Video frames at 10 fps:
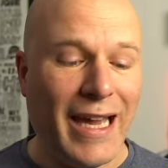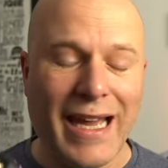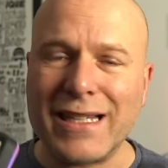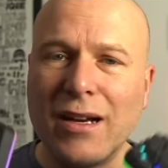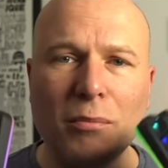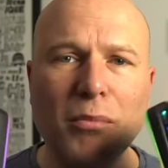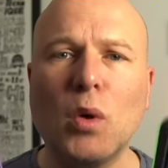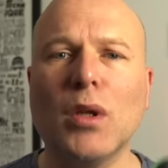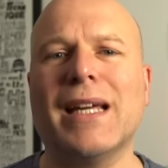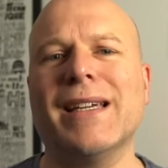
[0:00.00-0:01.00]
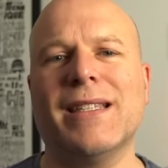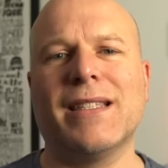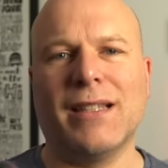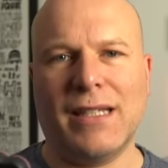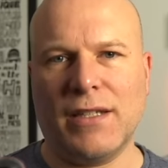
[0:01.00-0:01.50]
It's got more lights
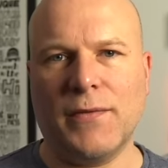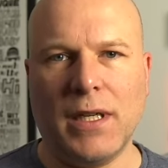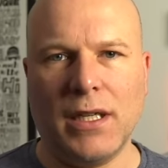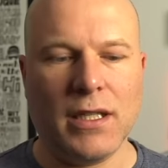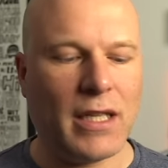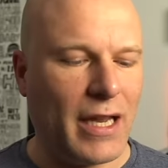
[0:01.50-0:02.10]
than Las Vegas,